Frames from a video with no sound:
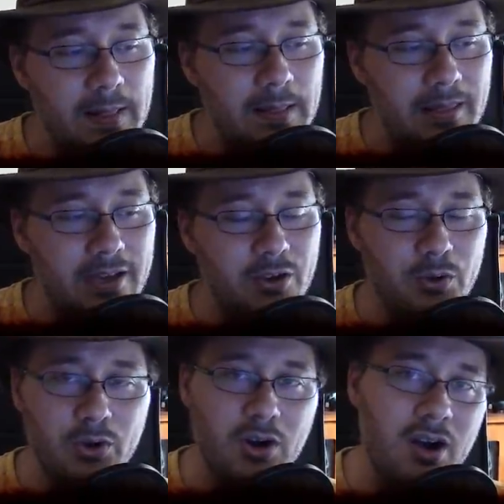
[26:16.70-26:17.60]
like,
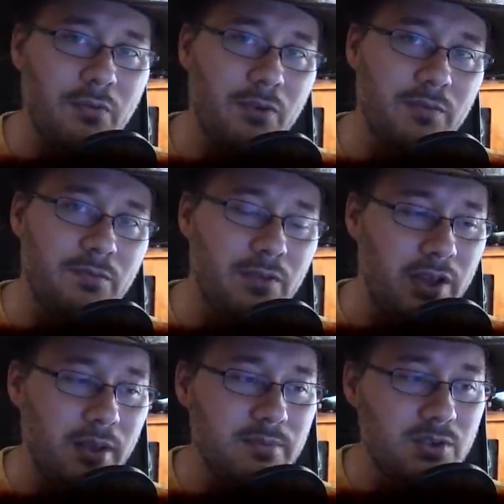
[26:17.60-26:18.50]
you're offering
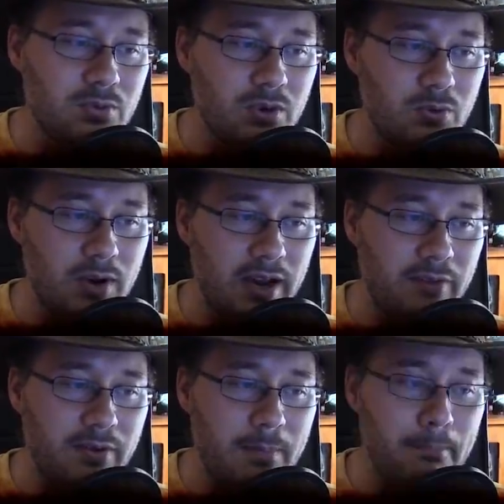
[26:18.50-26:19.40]
flames to a grave.